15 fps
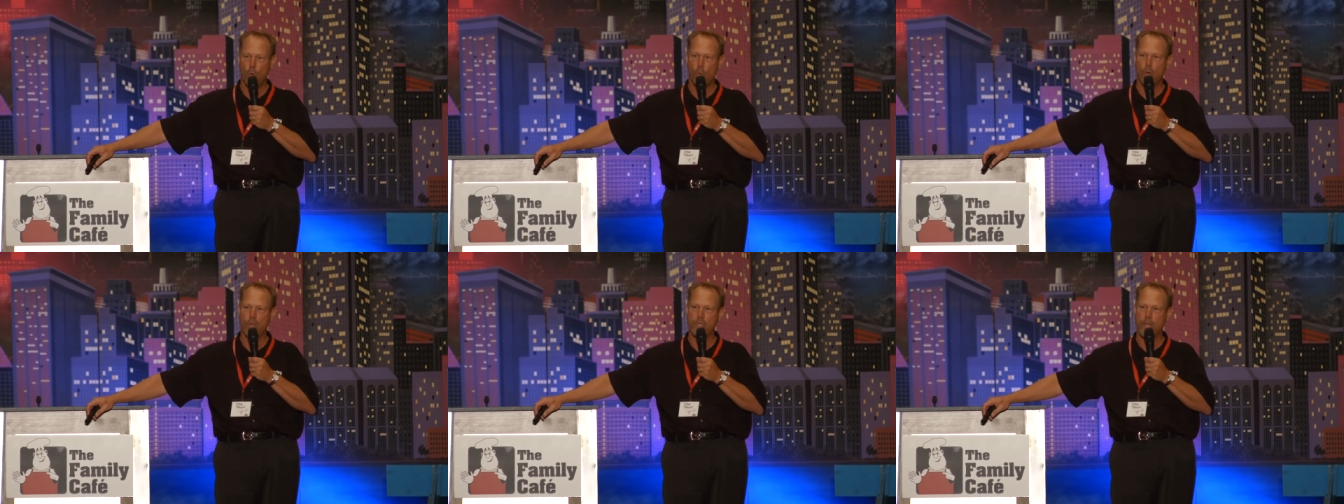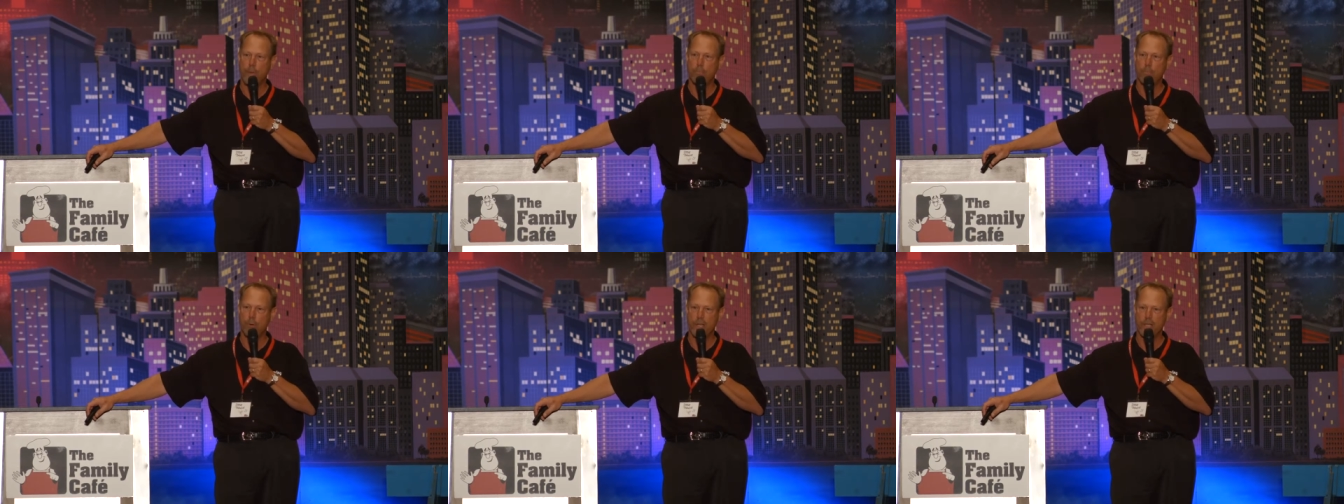was
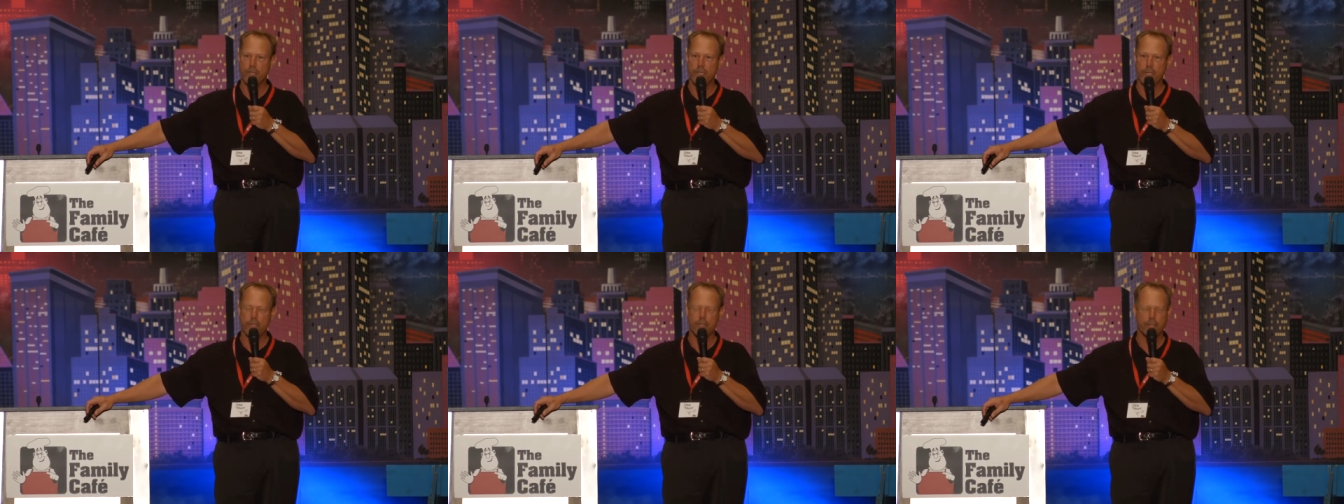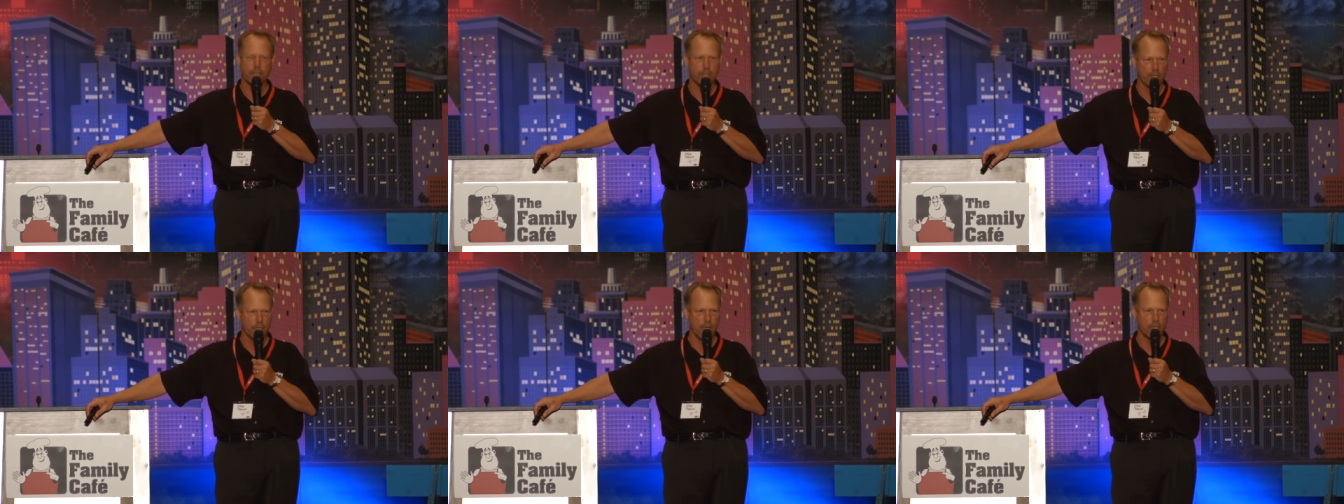a
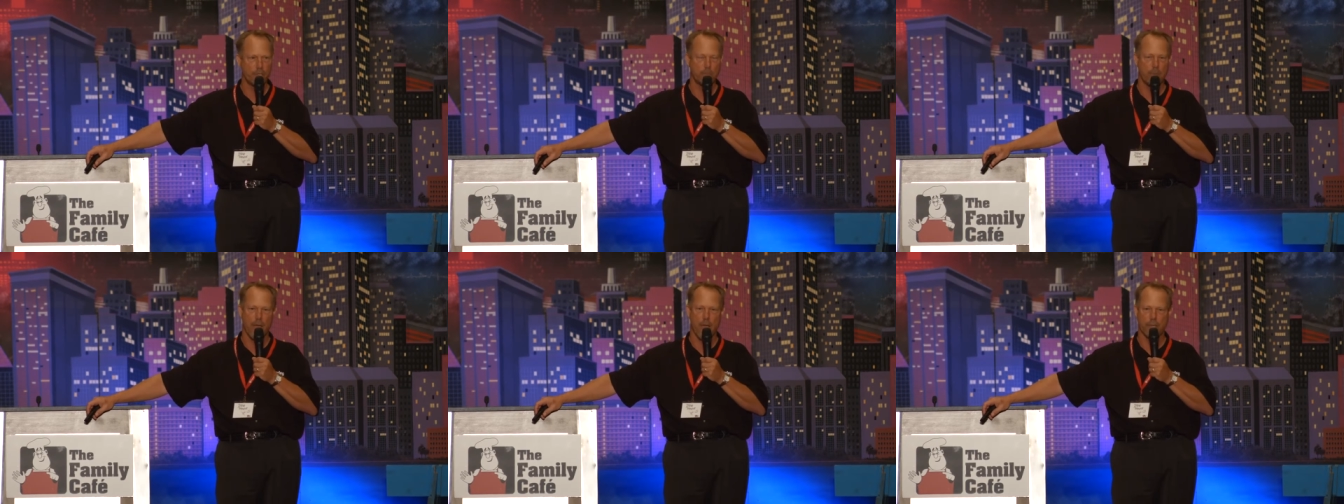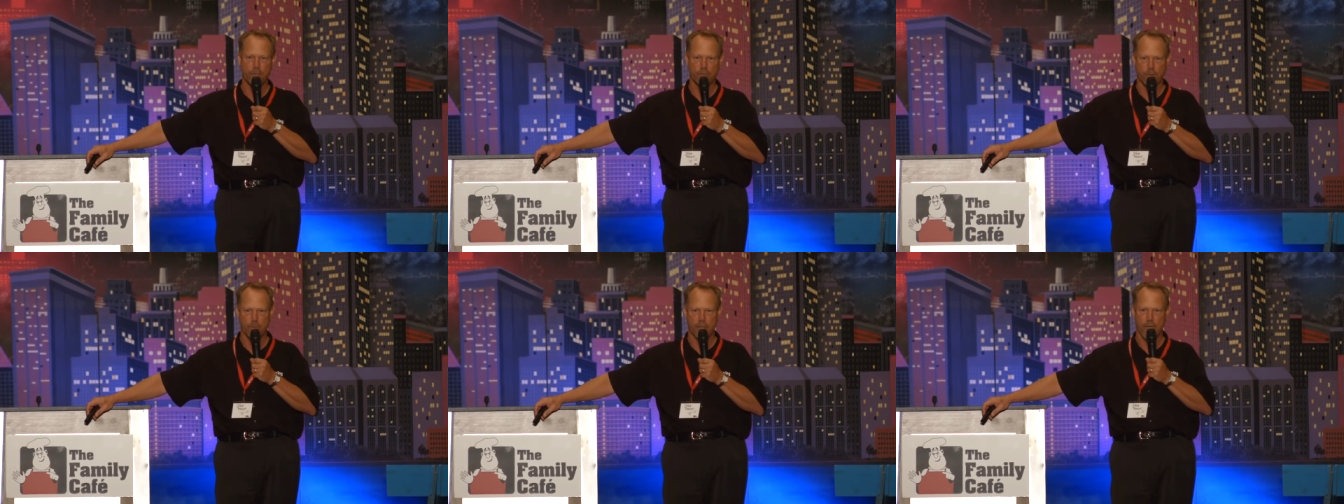princess
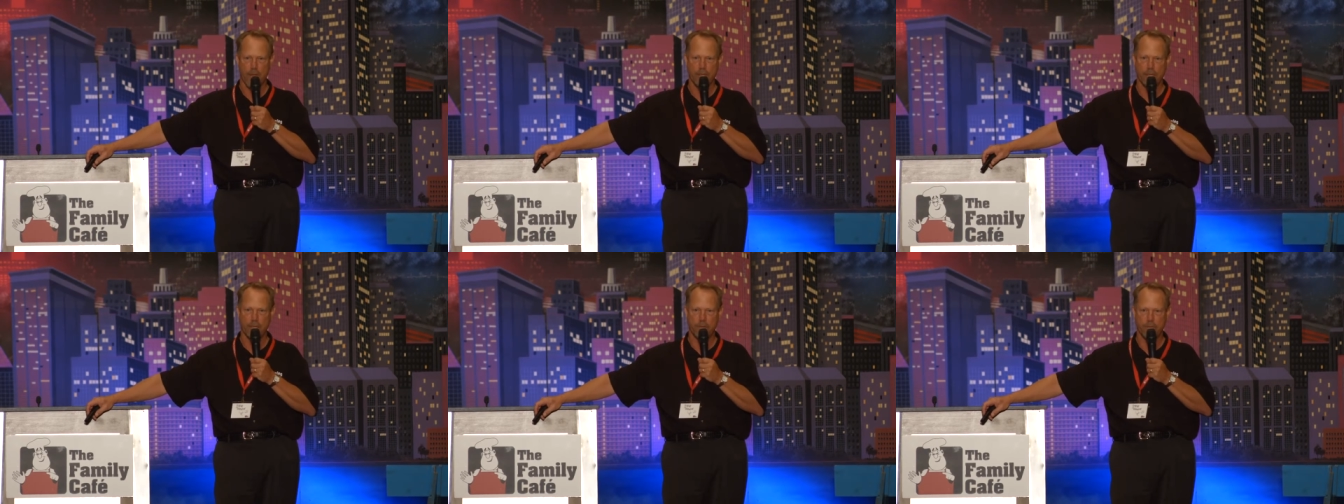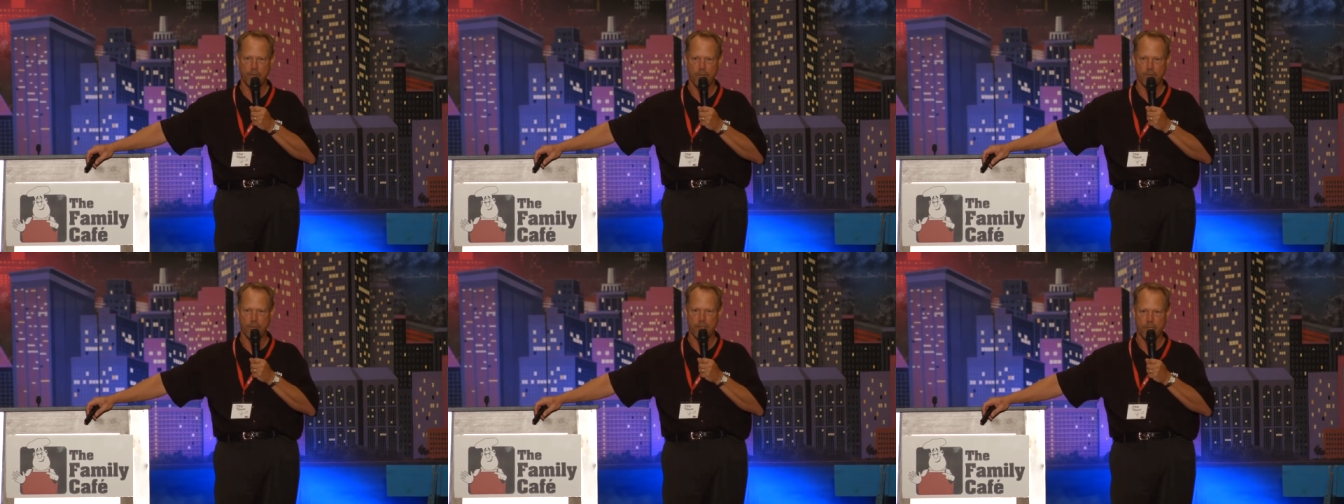lunchbox from the
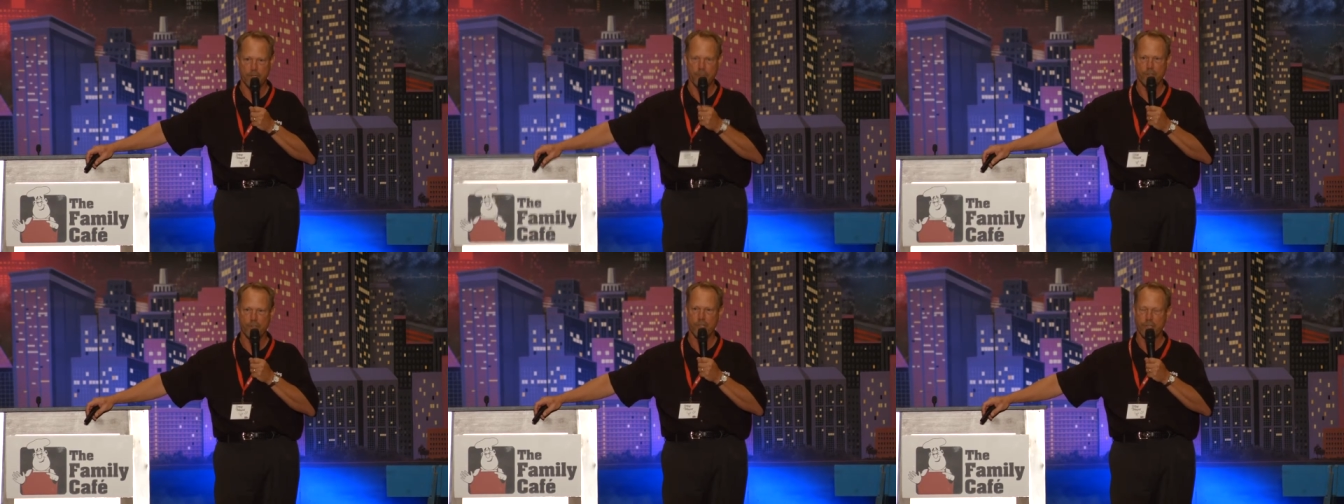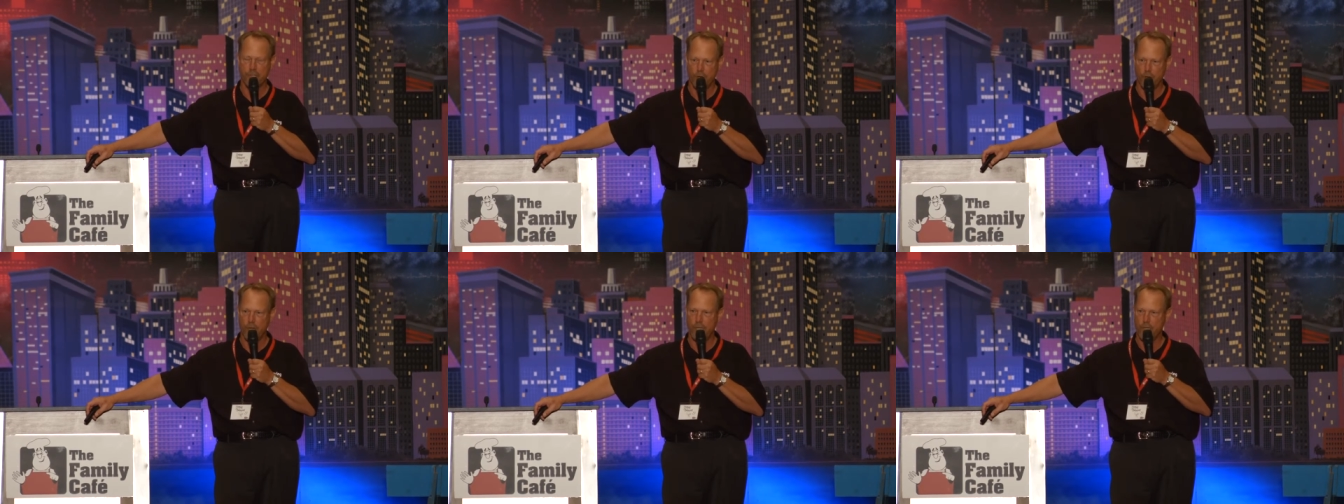1950s, and she's
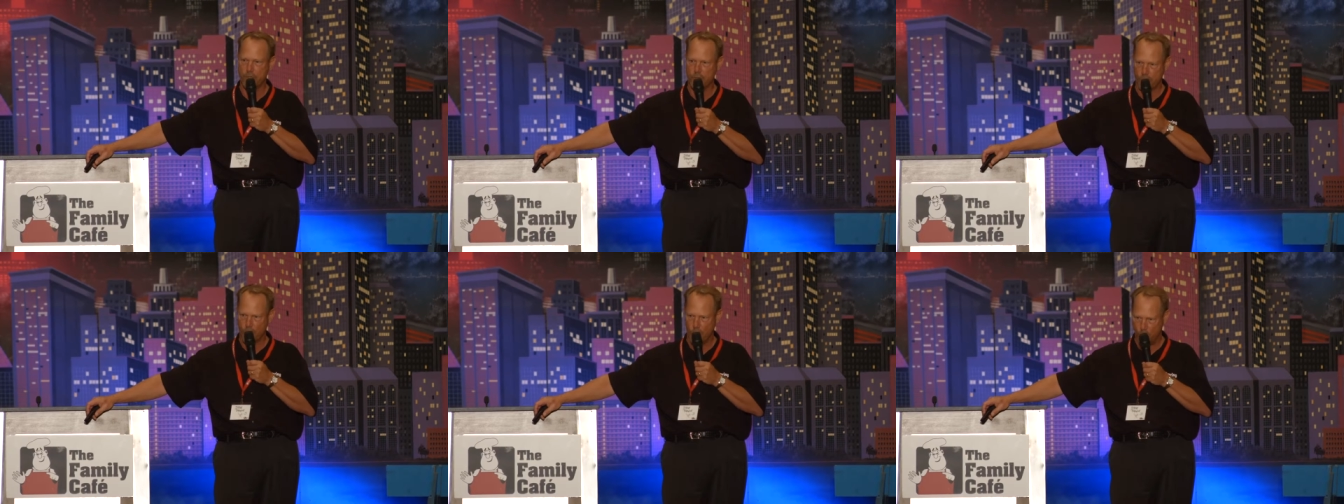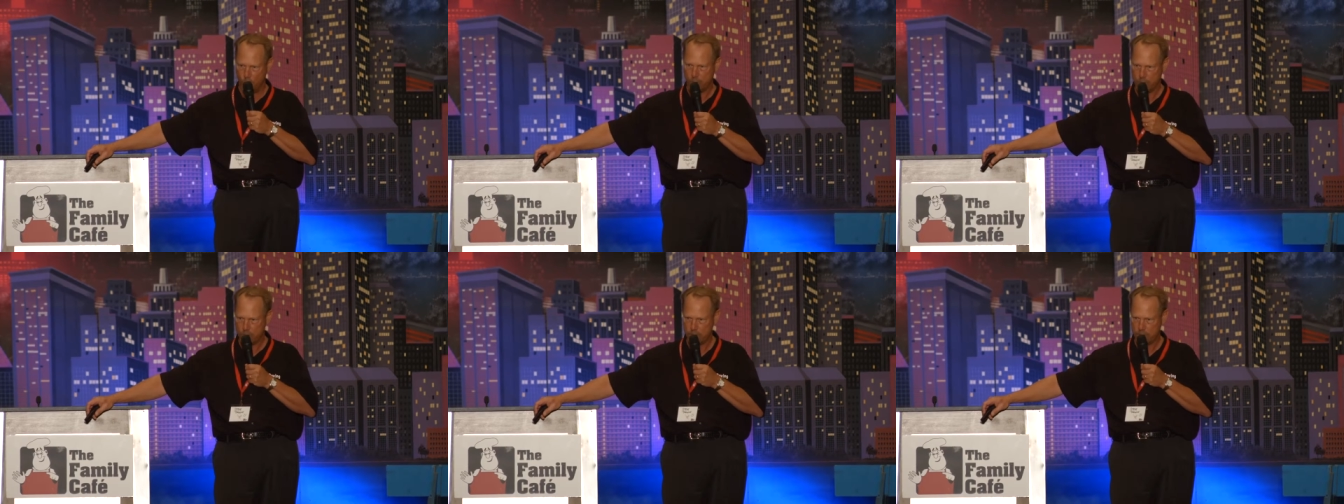30 years
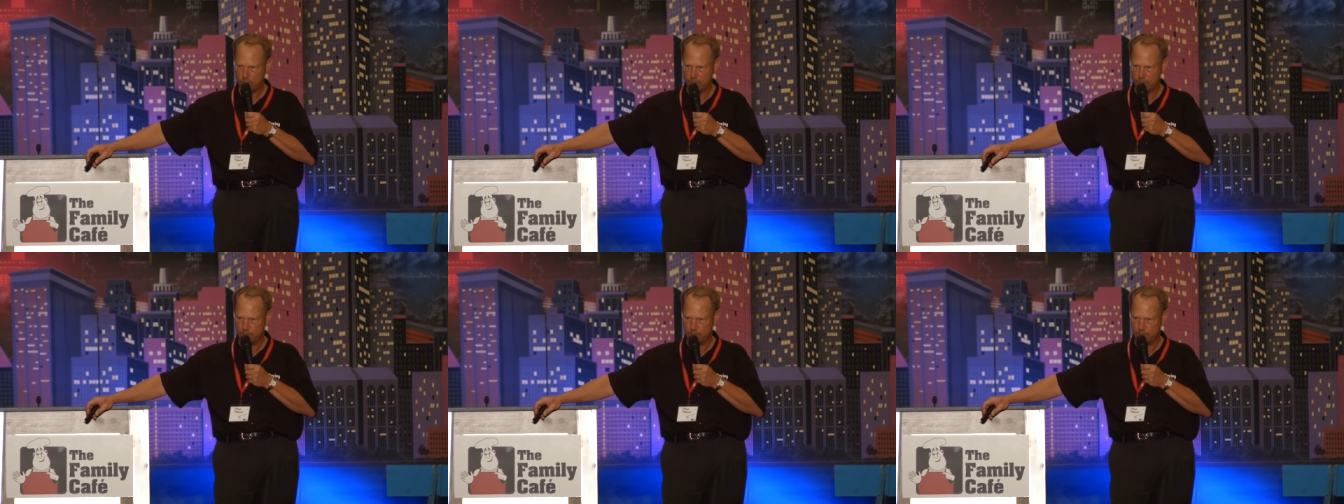old.